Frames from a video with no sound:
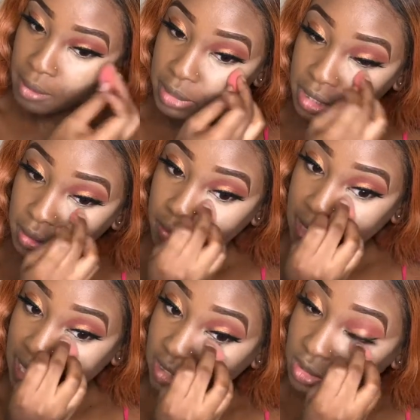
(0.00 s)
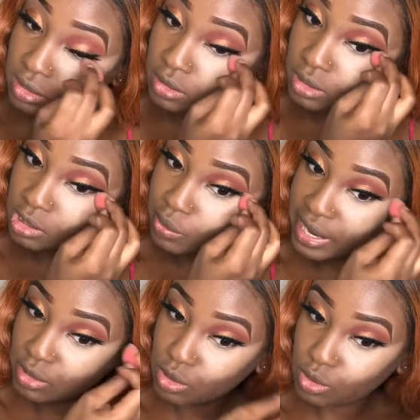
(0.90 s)
mean, I used to do this, but
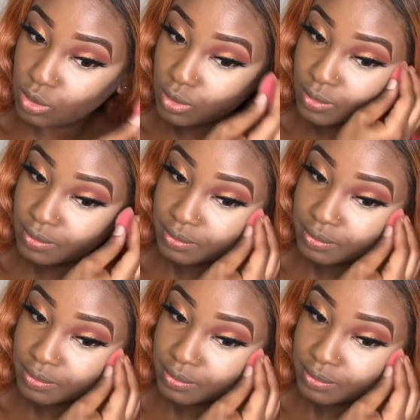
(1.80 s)
I used to